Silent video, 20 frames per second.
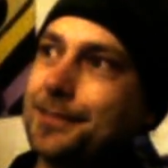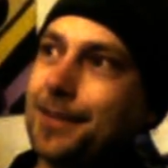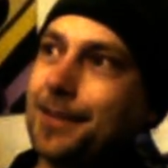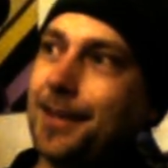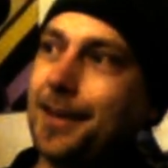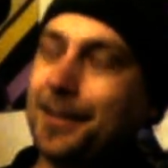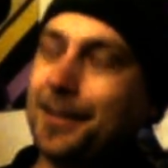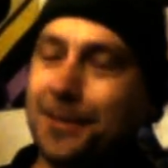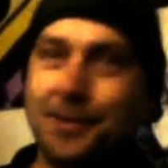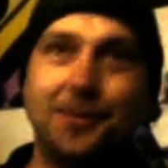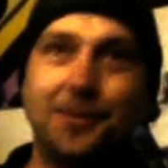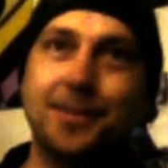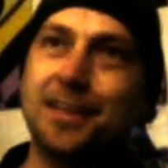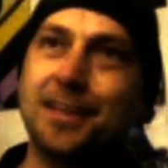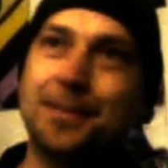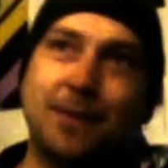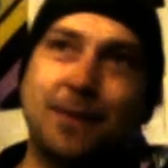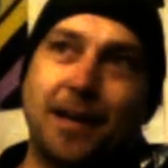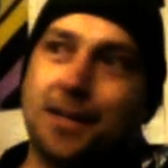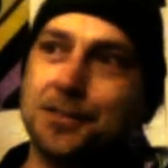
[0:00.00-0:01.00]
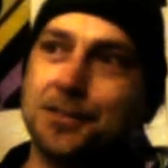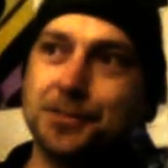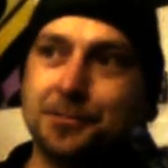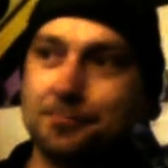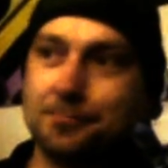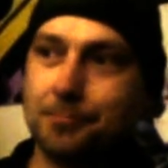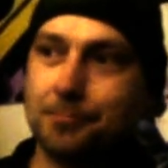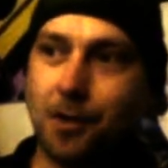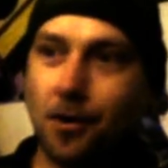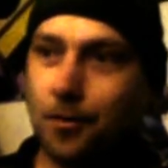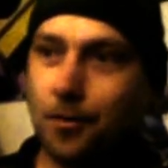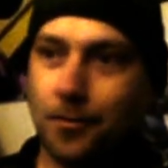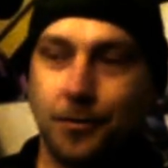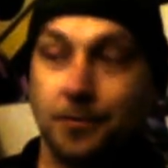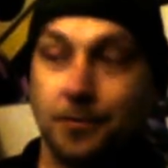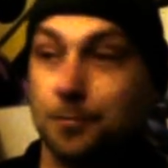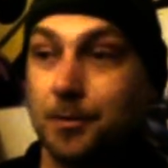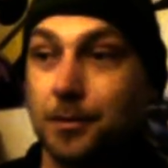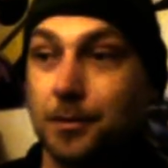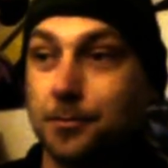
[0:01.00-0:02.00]
you can only imagine all those
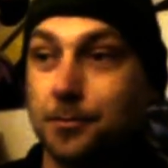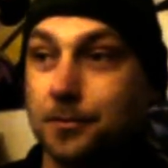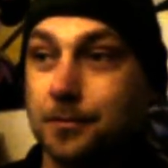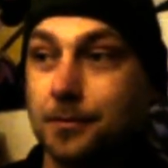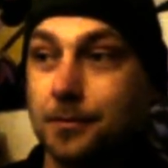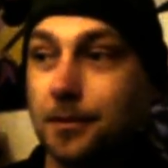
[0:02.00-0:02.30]
people